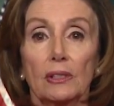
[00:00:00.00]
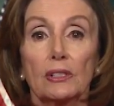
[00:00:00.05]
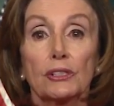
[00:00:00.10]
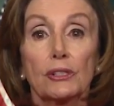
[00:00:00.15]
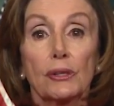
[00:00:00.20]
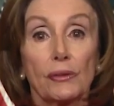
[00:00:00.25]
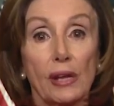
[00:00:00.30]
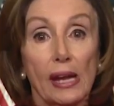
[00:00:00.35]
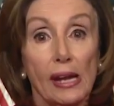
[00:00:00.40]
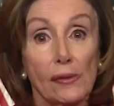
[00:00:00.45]

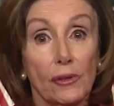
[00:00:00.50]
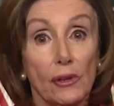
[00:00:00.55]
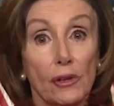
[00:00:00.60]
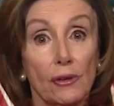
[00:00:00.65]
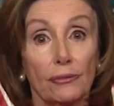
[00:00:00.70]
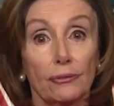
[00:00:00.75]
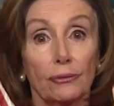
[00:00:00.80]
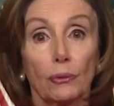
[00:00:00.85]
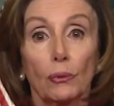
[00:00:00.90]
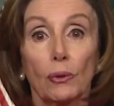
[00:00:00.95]
Today,
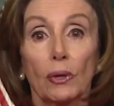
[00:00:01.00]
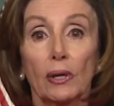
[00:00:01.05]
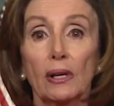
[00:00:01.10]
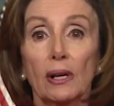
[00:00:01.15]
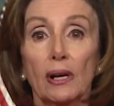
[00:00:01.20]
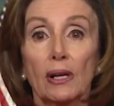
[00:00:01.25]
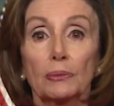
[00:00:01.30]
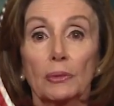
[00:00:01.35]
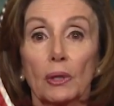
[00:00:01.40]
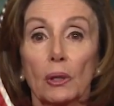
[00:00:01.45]
therefore,
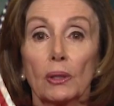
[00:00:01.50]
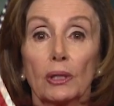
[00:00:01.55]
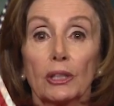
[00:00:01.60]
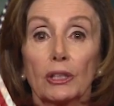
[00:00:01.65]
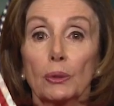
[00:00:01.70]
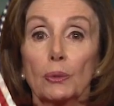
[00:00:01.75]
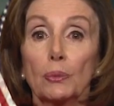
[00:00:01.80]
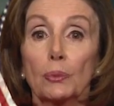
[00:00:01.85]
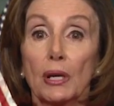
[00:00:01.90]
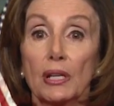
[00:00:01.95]
I'm
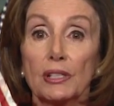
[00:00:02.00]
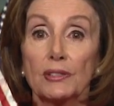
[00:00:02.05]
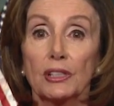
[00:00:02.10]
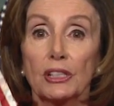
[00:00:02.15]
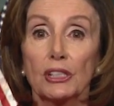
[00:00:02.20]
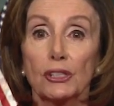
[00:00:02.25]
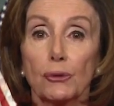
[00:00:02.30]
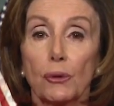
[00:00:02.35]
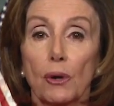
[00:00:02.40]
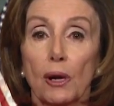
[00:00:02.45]
calling on
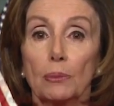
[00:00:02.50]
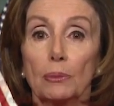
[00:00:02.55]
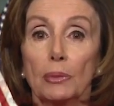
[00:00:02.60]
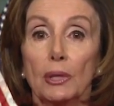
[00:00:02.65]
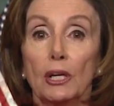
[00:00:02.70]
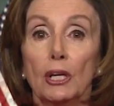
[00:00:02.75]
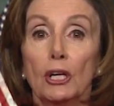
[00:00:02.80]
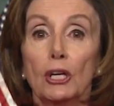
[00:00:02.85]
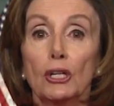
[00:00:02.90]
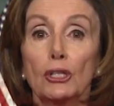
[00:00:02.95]
President Trump
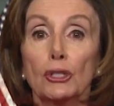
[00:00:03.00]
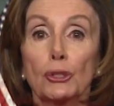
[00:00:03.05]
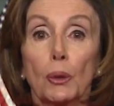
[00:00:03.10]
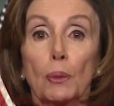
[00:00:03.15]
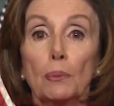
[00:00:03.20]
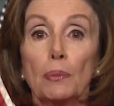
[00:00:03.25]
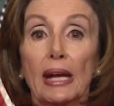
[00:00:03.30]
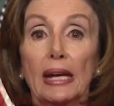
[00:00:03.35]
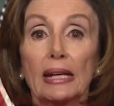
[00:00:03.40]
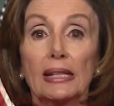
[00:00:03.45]
to
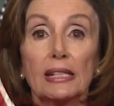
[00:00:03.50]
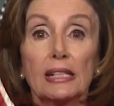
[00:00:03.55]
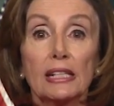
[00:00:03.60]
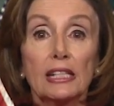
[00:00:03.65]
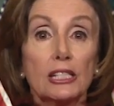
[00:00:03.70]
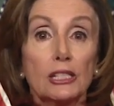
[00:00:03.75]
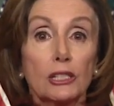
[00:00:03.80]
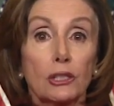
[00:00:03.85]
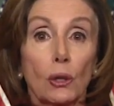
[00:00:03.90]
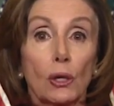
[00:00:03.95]
abandon
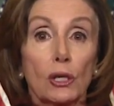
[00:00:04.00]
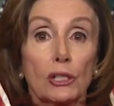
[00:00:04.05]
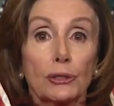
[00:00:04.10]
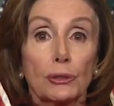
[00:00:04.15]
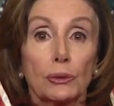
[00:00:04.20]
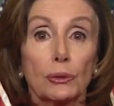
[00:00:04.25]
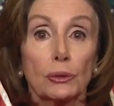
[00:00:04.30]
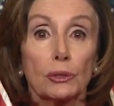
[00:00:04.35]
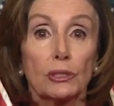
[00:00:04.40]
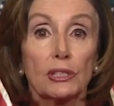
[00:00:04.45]
his
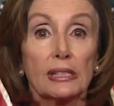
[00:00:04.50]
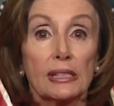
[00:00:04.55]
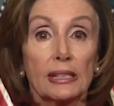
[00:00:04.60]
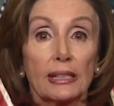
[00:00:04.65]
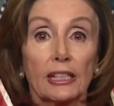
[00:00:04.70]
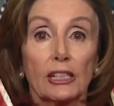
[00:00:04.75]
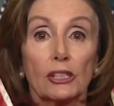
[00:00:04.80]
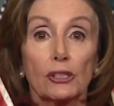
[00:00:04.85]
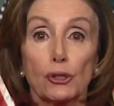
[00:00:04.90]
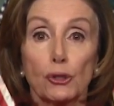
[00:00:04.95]
lawsuit
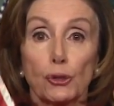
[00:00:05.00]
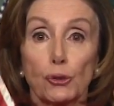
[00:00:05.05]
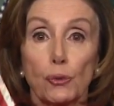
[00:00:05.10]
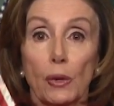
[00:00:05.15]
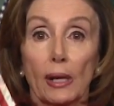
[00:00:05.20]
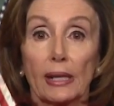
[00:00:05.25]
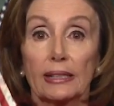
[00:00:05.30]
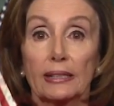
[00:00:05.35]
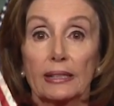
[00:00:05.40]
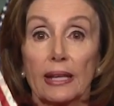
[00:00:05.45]
seeking to
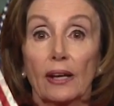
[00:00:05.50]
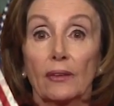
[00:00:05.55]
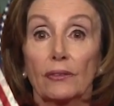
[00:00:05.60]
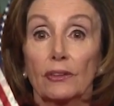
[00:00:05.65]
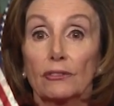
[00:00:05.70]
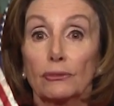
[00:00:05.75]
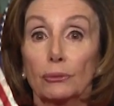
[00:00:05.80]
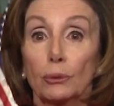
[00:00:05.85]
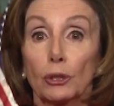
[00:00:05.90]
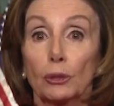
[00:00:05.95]
strike down
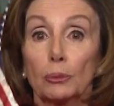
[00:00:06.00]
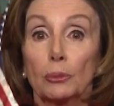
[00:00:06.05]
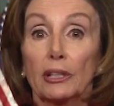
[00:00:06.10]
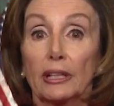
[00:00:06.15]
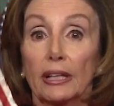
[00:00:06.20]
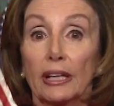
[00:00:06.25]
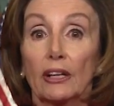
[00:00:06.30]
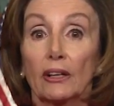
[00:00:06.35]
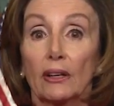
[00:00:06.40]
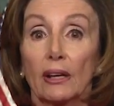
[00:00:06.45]
the Affordable
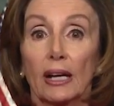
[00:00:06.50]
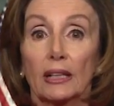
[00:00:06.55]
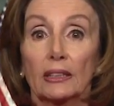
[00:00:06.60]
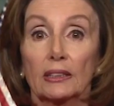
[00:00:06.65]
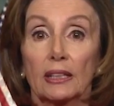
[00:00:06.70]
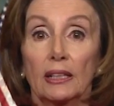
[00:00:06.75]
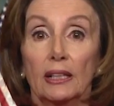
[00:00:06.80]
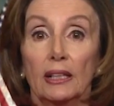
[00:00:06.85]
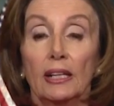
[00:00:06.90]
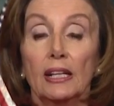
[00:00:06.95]
Care Act.
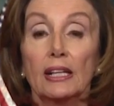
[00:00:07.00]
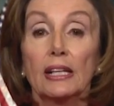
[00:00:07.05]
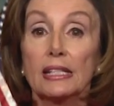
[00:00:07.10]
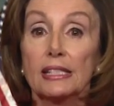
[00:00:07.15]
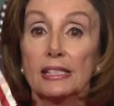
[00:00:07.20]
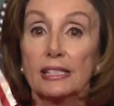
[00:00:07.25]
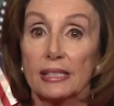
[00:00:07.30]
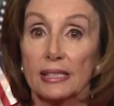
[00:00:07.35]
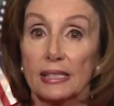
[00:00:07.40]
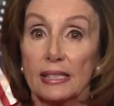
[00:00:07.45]

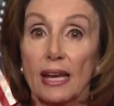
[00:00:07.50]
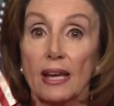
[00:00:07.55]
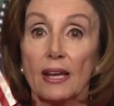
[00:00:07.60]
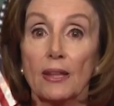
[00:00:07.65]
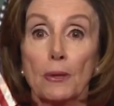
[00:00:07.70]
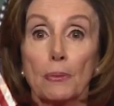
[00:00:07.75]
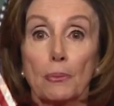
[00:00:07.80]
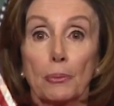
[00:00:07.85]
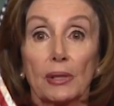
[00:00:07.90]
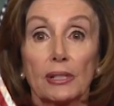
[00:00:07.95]

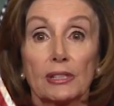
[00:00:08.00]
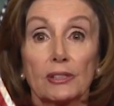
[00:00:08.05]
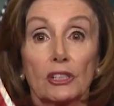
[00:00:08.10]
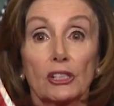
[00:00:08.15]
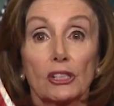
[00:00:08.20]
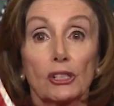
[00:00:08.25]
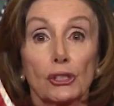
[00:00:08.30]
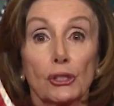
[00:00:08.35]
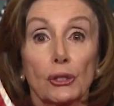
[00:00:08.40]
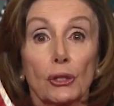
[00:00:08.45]
Instead, the
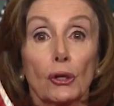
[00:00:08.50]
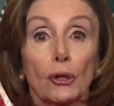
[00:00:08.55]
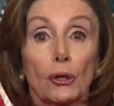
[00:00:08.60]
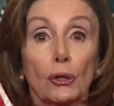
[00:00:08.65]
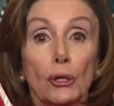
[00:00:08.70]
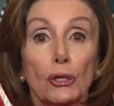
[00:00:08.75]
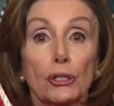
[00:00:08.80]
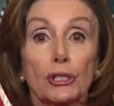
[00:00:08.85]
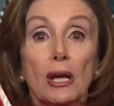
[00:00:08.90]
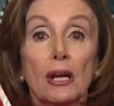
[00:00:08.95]
president should
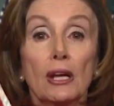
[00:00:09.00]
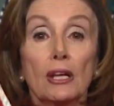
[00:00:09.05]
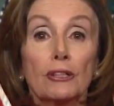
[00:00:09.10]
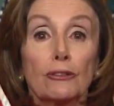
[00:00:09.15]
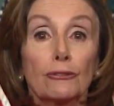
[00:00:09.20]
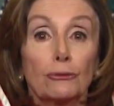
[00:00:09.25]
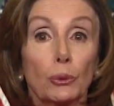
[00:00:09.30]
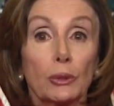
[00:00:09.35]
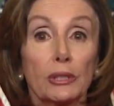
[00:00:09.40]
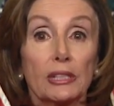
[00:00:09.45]
urge
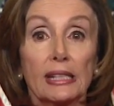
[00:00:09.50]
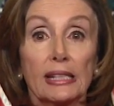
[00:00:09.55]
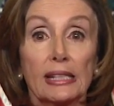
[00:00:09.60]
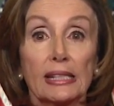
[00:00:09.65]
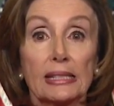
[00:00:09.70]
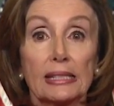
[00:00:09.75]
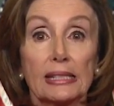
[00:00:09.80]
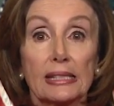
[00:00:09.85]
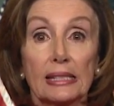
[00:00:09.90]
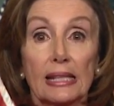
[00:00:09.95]
the
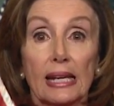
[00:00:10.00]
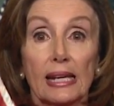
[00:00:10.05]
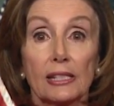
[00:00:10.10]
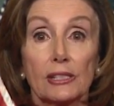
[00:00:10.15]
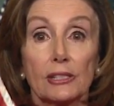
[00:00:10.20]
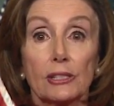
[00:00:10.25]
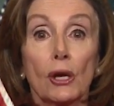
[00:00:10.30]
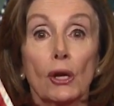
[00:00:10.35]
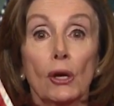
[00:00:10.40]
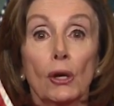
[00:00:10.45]
14
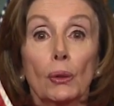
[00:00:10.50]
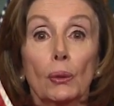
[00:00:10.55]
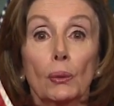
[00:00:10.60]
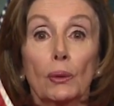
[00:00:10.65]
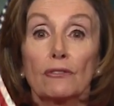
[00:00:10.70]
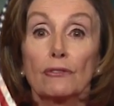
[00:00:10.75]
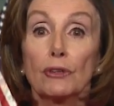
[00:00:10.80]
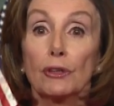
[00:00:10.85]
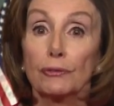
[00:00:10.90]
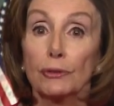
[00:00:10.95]
states who
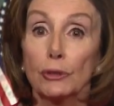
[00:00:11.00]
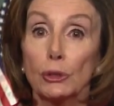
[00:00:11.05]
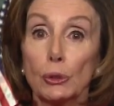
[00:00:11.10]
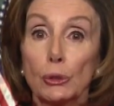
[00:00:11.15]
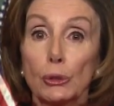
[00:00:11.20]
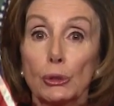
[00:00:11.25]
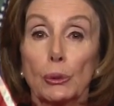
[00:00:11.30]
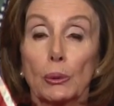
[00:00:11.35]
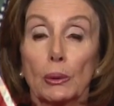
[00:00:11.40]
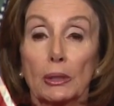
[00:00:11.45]
have
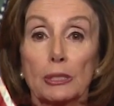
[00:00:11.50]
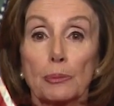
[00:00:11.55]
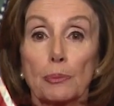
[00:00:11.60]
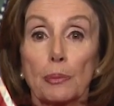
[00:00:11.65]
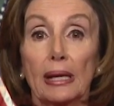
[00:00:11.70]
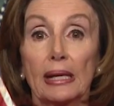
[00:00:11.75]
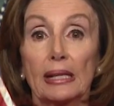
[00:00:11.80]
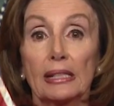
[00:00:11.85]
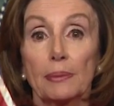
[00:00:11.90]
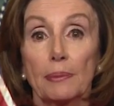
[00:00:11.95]
refused to
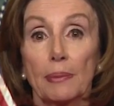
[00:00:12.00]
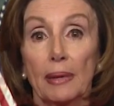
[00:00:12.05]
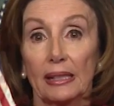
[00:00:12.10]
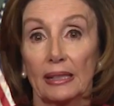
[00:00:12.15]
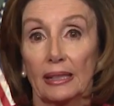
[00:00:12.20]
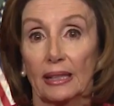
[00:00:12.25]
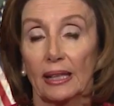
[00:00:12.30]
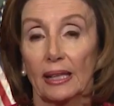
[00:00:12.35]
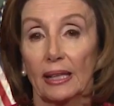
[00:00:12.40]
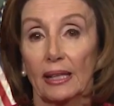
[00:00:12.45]
expand
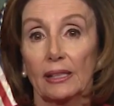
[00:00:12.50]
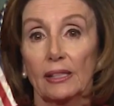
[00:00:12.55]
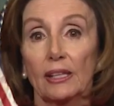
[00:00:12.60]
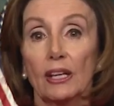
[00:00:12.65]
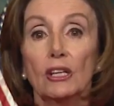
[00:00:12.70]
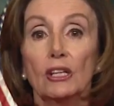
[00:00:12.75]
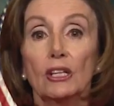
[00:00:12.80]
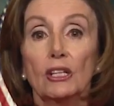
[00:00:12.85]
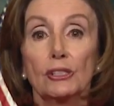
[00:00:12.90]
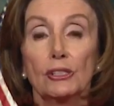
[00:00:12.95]
Medicaid
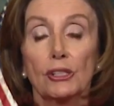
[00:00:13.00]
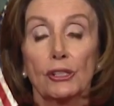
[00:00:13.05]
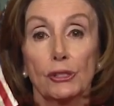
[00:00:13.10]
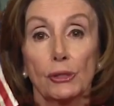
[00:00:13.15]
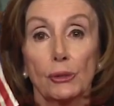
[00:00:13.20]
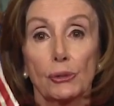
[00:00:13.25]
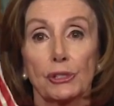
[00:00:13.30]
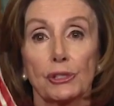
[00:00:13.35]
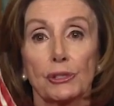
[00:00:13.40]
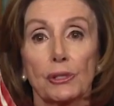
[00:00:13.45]
to
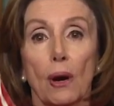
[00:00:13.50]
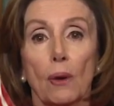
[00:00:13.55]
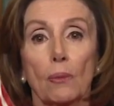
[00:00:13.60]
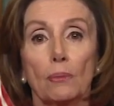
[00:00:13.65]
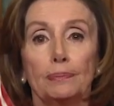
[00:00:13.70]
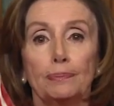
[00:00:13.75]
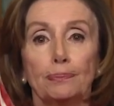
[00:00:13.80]
do so.